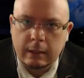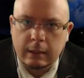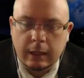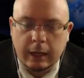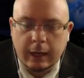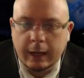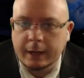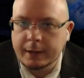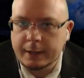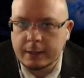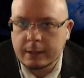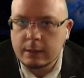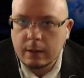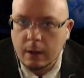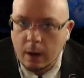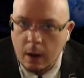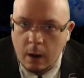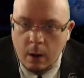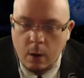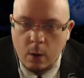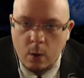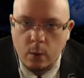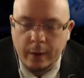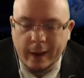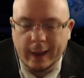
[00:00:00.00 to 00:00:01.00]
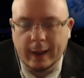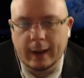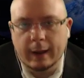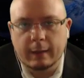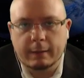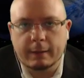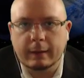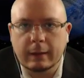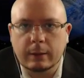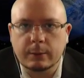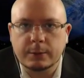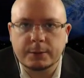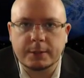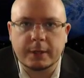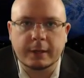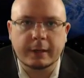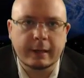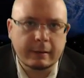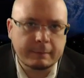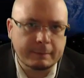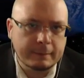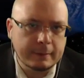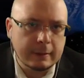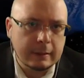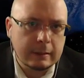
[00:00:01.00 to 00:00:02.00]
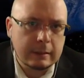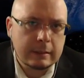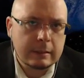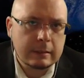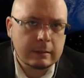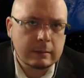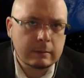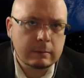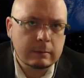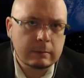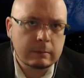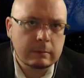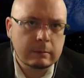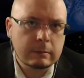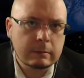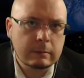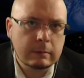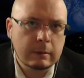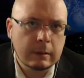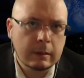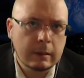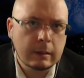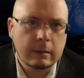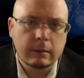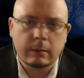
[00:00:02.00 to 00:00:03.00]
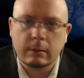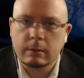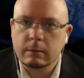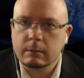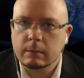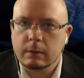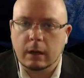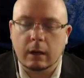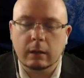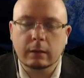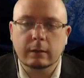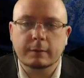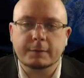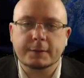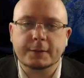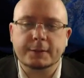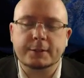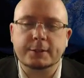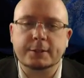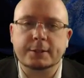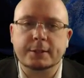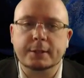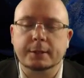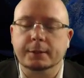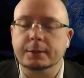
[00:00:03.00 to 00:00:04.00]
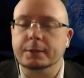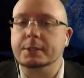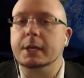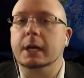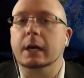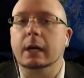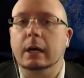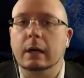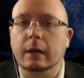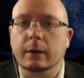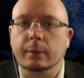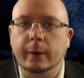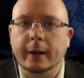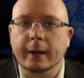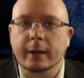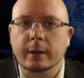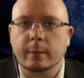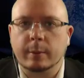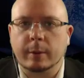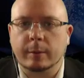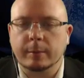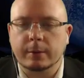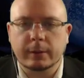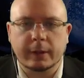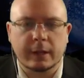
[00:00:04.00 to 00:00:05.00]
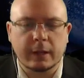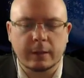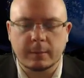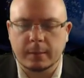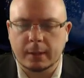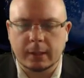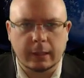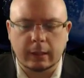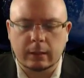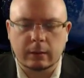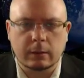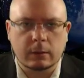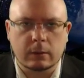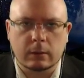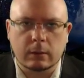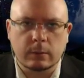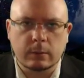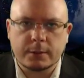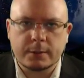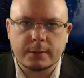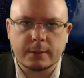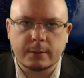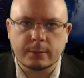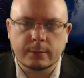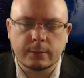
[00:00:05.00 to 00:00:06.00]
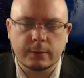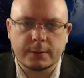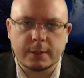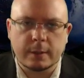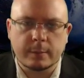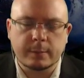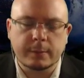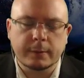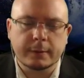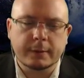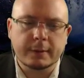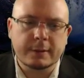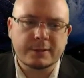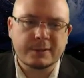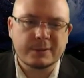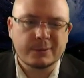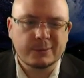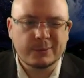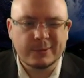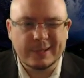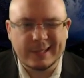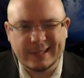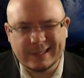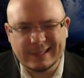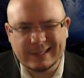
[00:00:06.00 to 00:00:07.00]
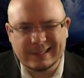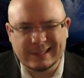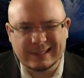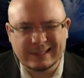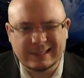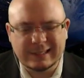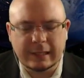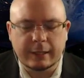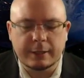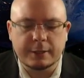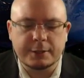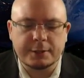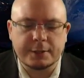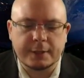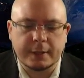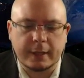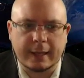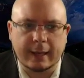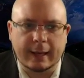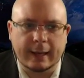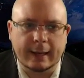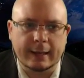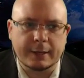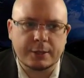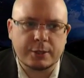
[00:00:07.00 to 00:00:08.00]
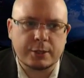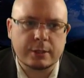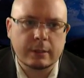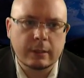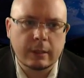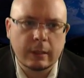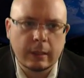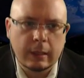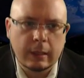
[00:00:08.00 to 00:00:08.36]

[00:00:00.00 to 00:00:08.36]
I didn't own anything that was on Netflix, all of this is still duh, right? You're probably looking at me like, Laura, what's up with this? Well, here's the catch.